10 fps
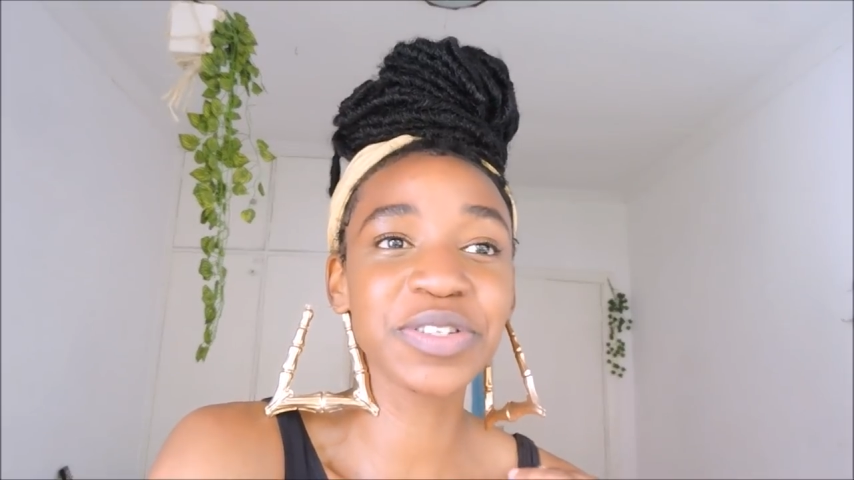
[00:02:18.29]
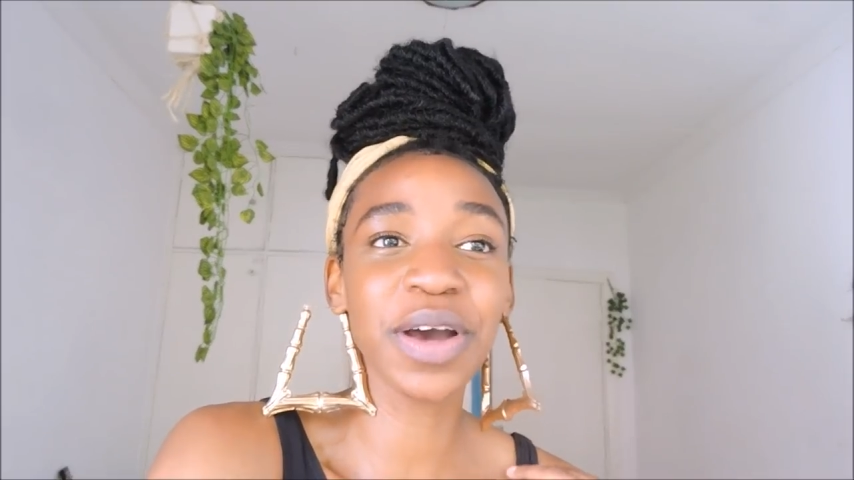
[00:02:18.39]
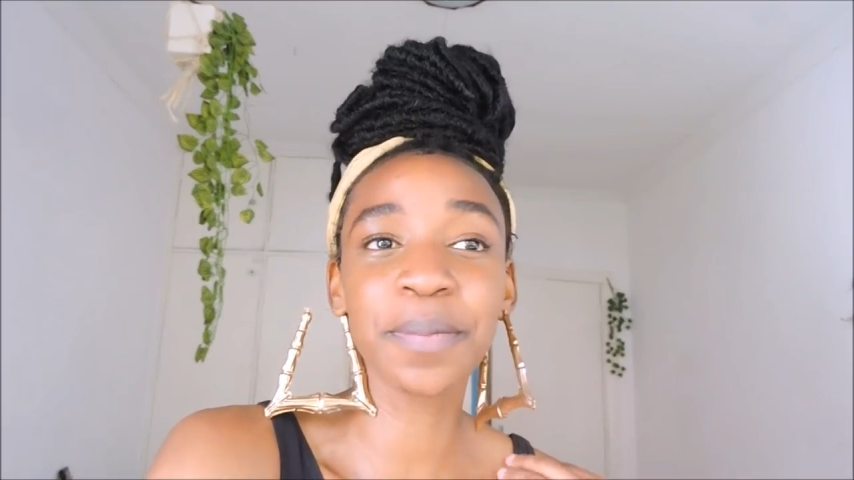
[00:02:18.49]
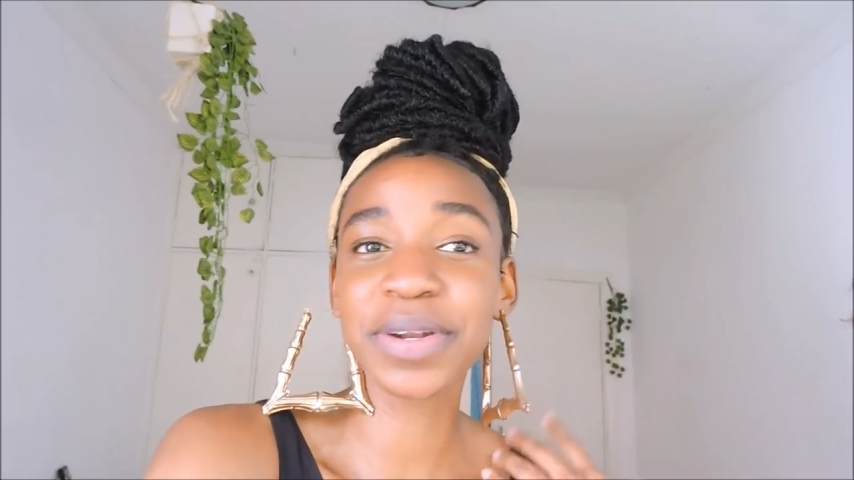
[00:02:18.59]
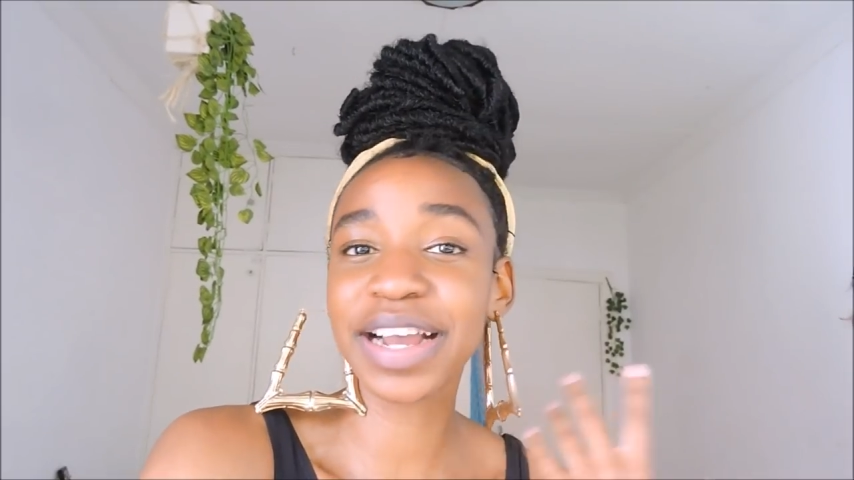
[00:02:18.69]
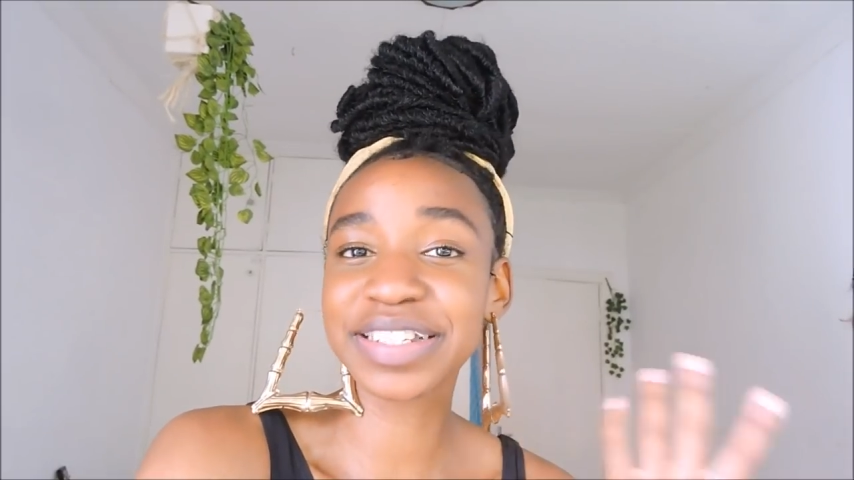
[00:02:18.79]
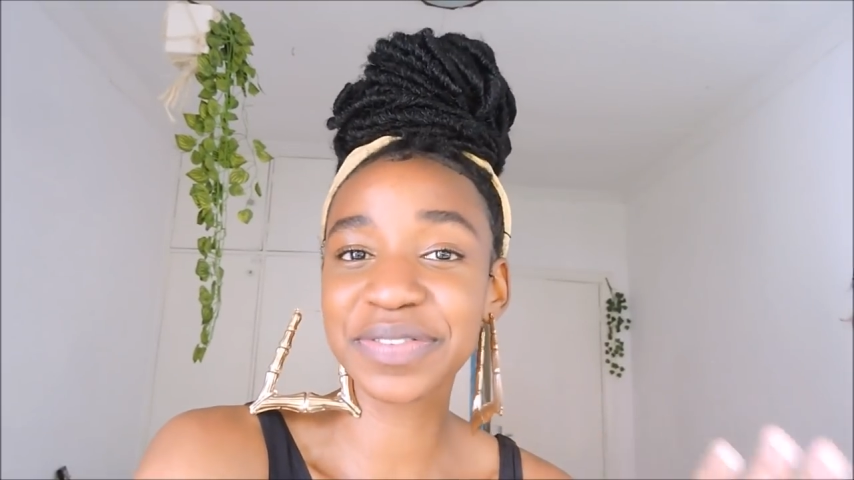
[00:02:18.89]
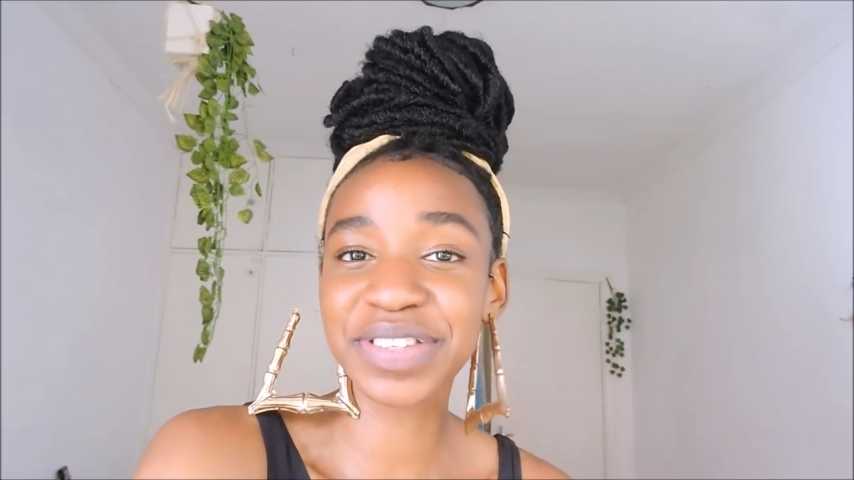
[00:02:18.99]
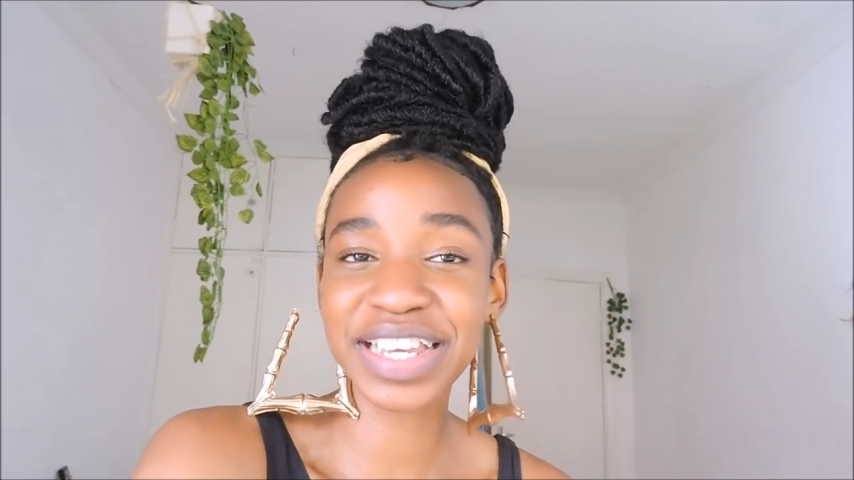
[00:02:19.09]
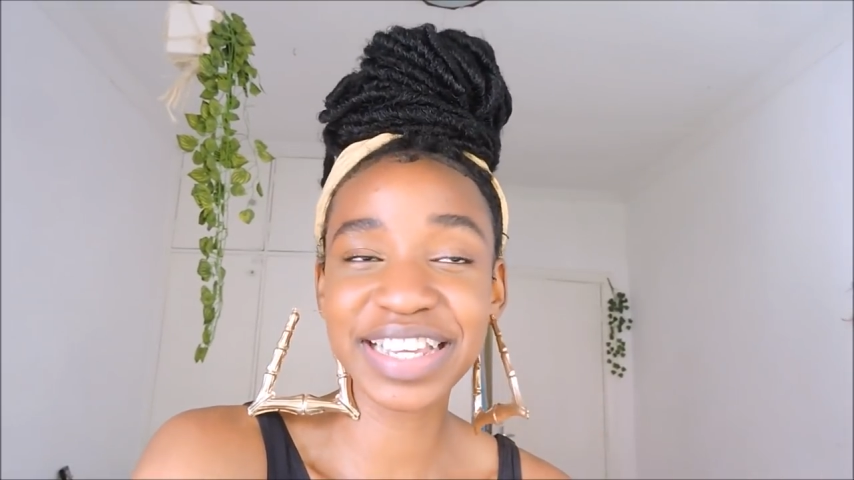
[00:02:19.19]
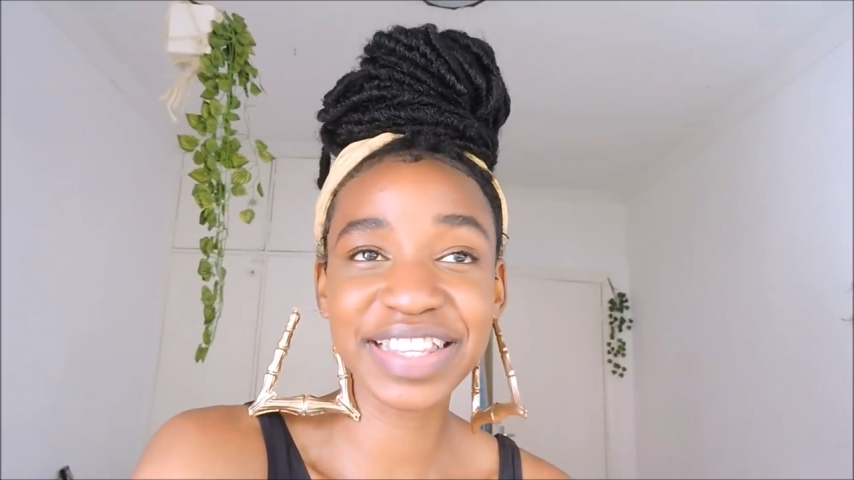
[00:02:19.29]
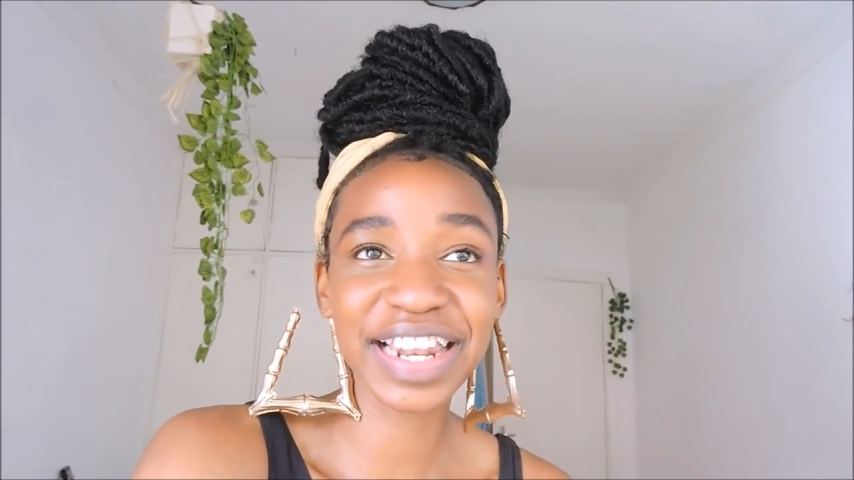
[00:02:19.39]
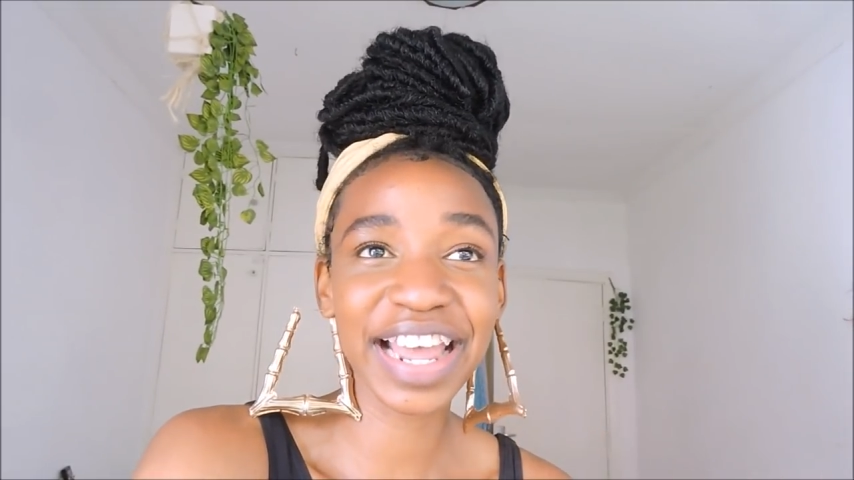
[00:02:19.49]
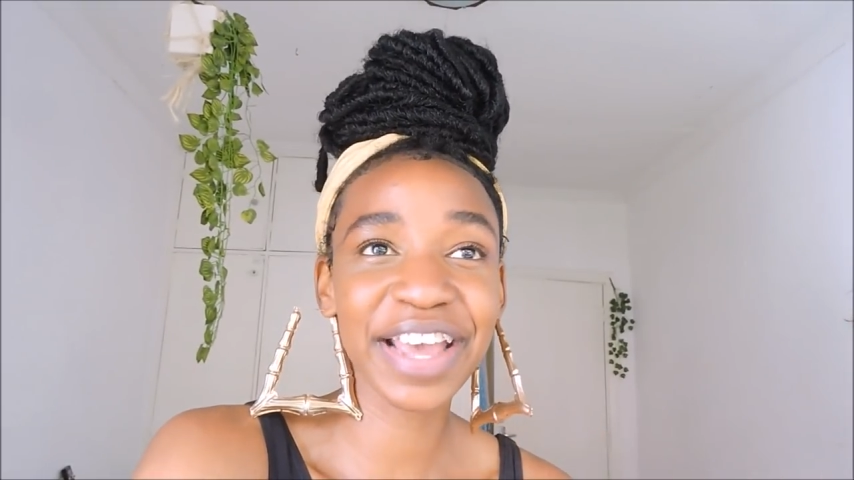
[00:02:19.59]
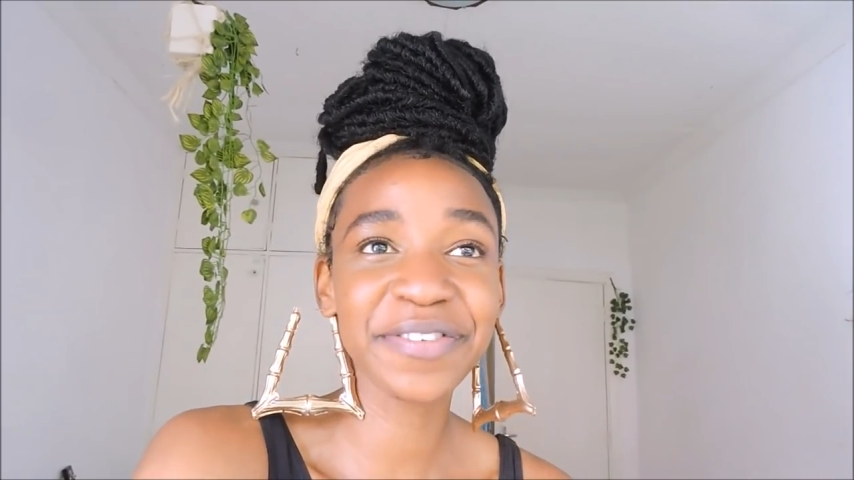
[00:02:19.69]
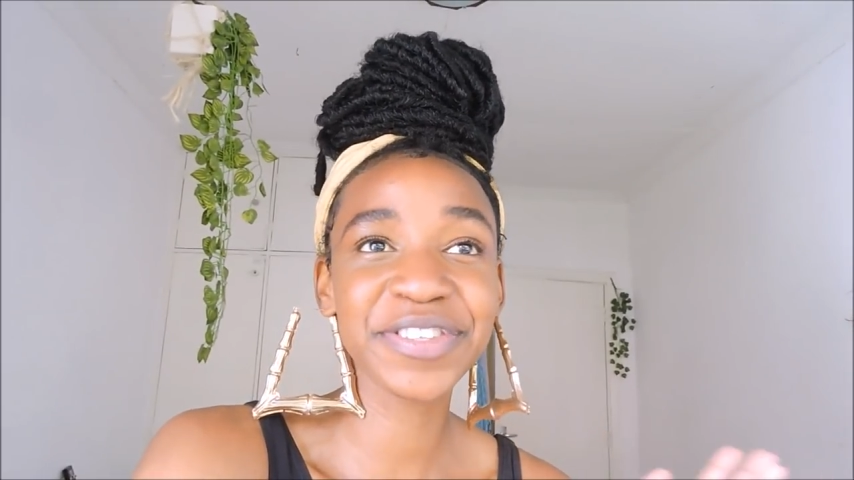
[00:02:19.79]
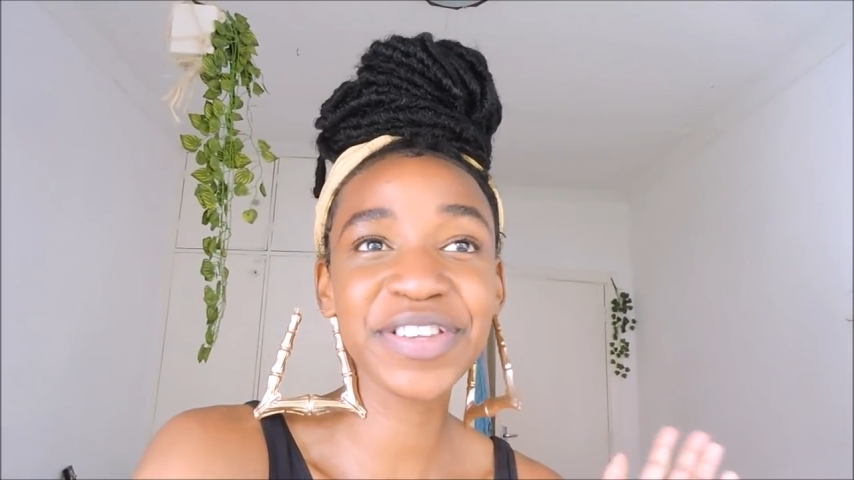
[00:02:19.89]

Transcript: do a productive day in the life.